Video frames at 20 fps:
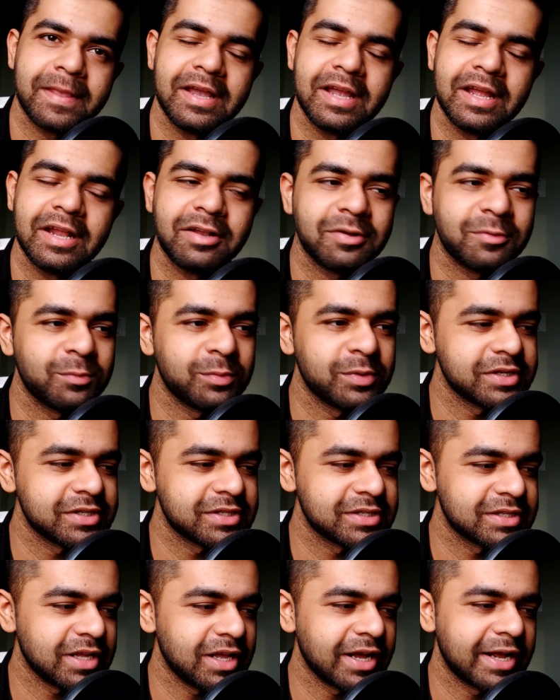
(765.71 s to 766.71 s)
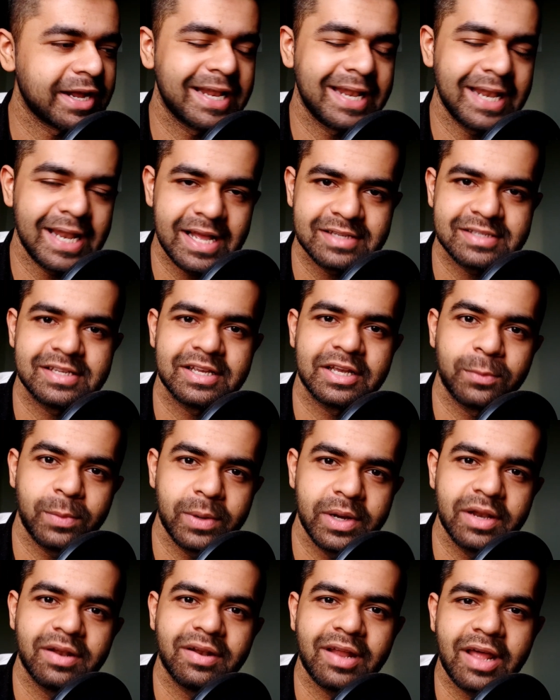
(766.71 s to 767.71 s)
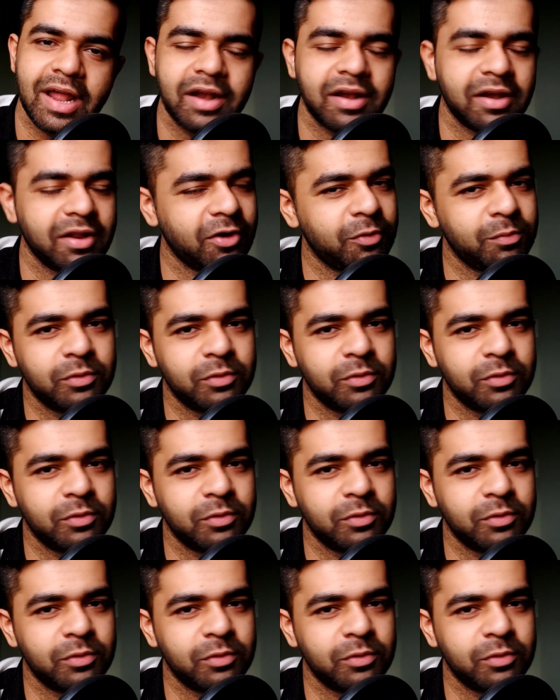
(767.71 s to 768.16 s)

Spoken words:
It was a classic Quentin Tarantino